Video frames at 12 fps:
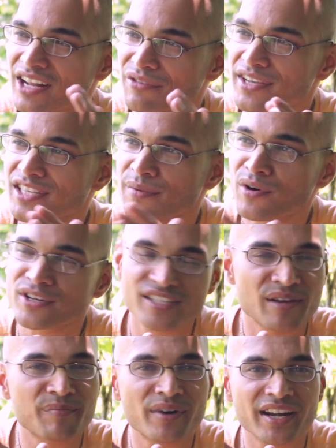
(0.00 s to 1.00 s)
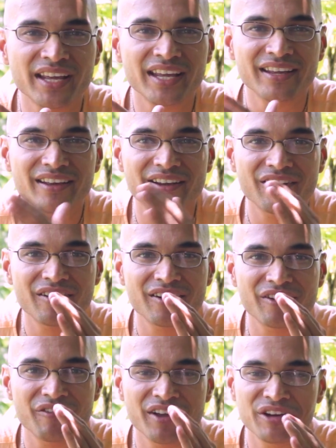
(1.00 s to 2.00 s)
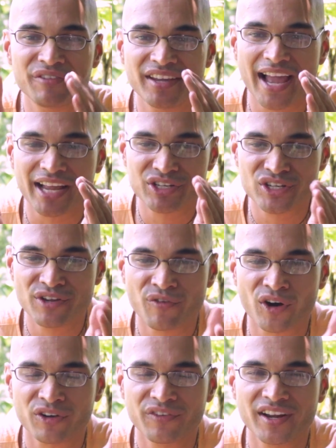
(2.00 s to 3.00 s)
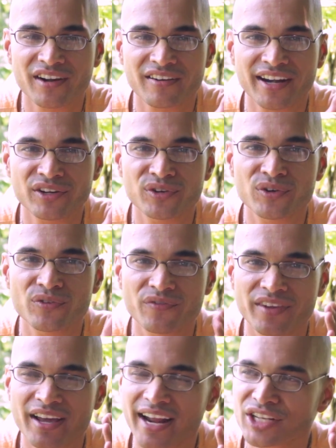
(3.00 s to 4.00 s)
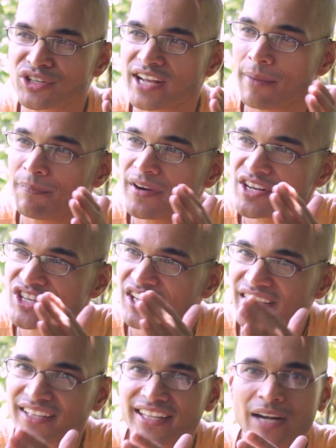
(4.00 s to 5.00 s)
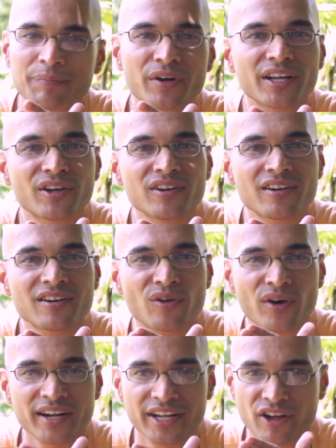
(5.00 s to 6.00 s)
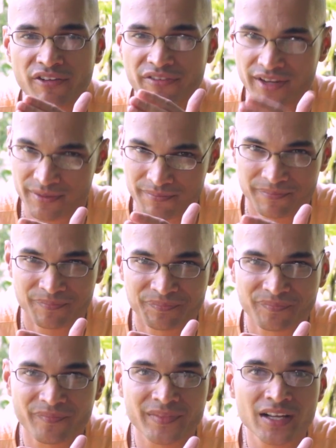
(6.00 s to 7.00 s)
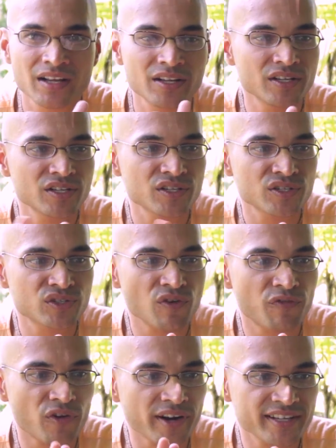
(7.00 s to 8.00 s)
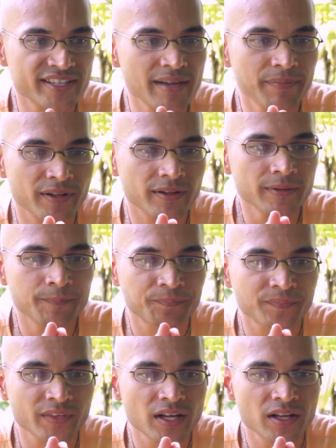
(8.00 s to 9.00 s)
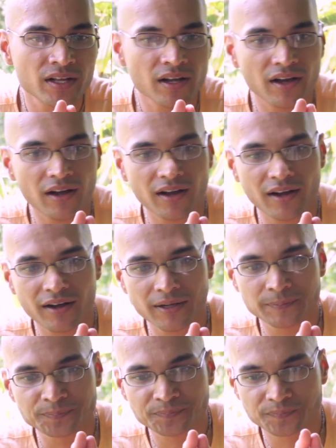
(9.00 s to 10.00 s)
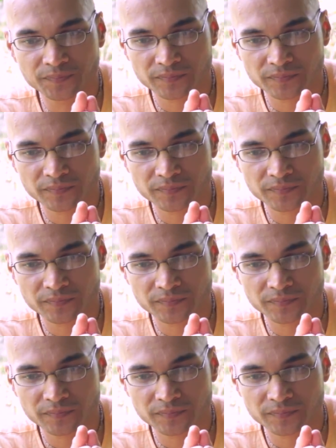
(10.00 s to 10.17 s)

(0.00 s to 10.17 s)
envious about somebody when we actually what we are trying to do, we are actually appreciating that particular quality of him. So for example, um,